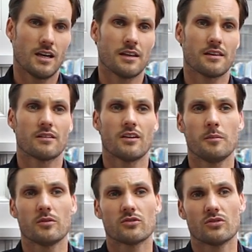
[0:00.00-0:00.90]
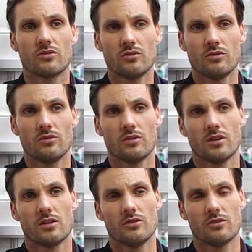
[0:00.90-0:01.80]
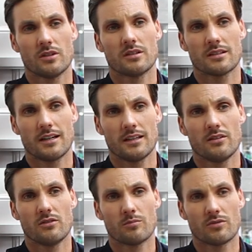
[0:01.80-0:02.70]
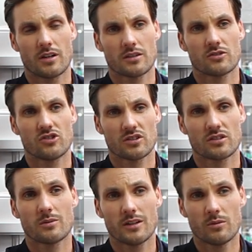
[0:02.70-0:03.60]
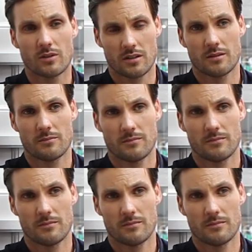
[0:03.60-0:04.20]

and that they're able to do your design and your products just the way you want them,